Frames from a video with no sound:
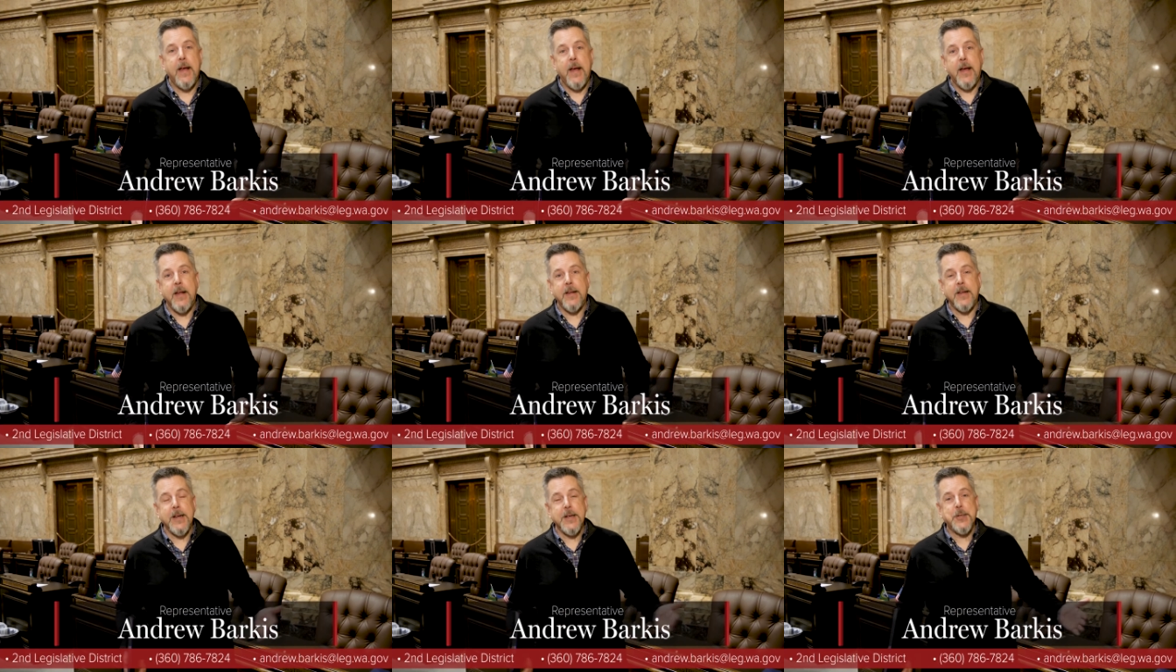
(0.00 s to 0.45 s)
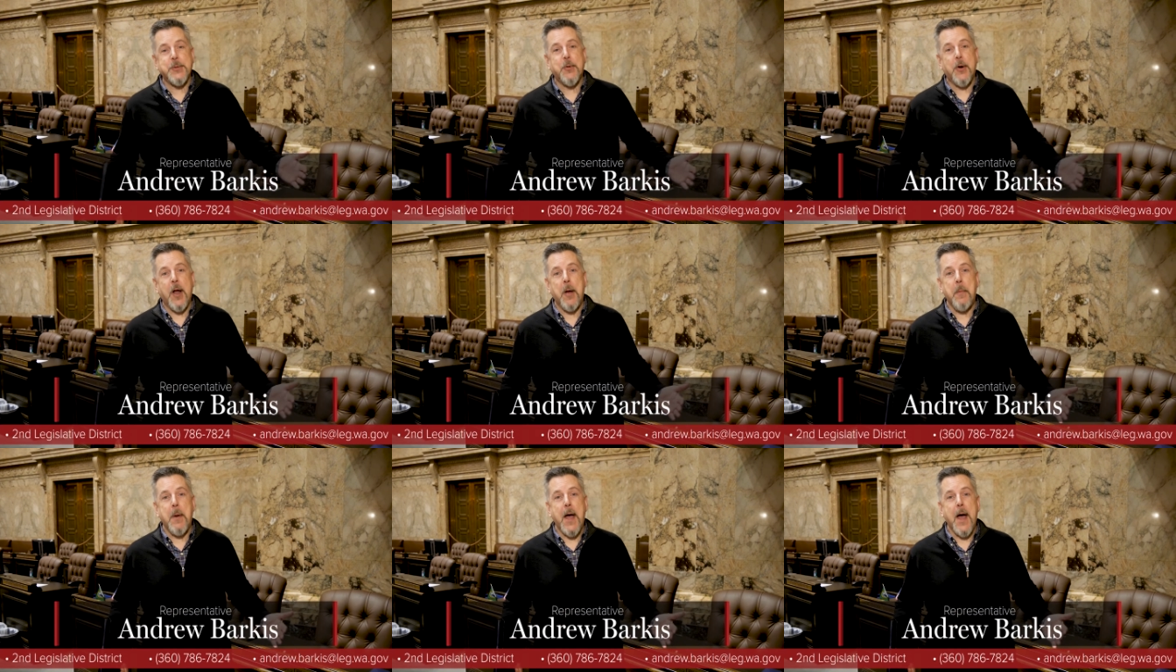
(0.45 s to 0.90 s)
And guess
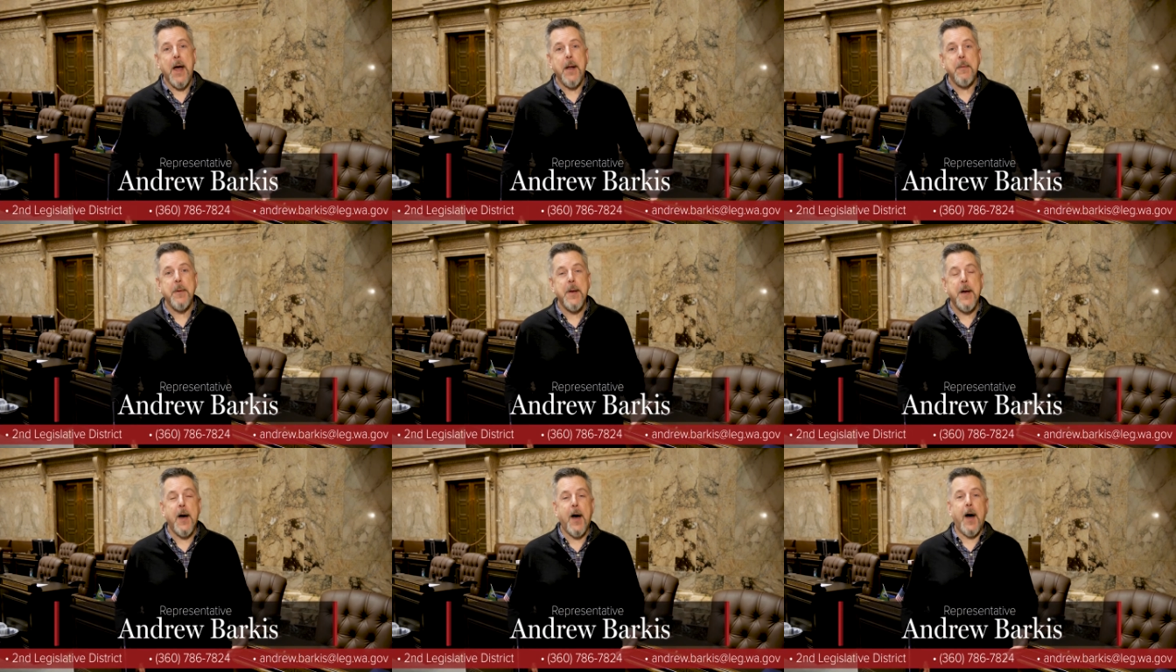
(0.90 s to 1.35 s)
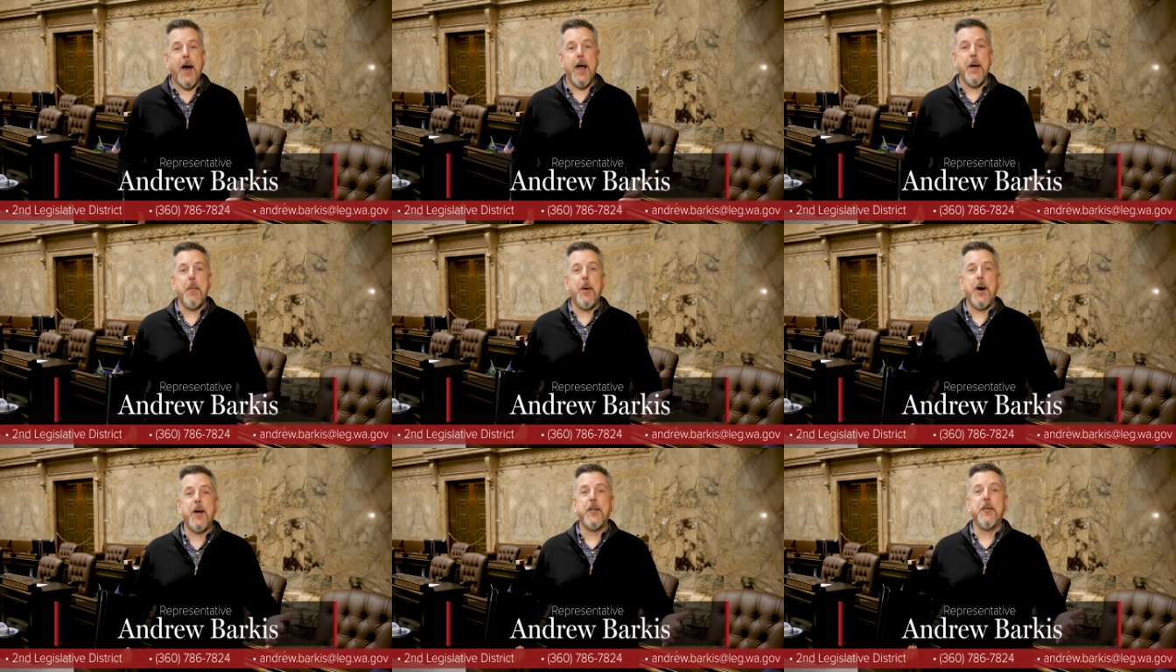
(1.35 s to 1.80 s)
where I'm at?
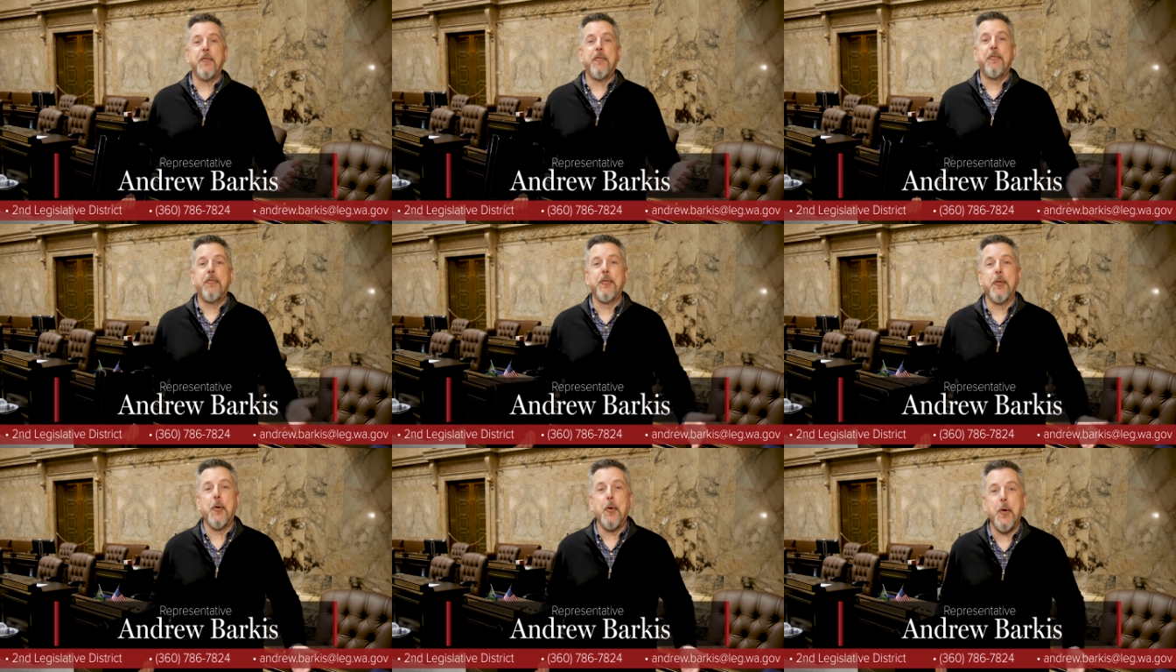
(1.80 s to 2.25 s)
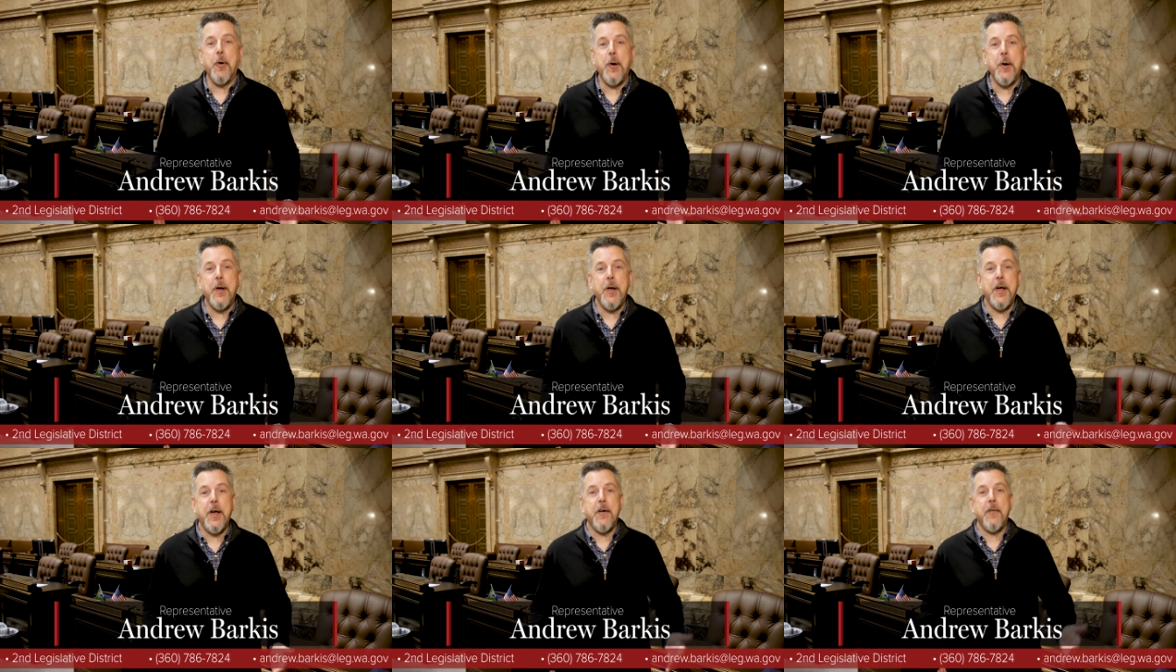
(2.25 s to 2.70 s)
I'm on the floor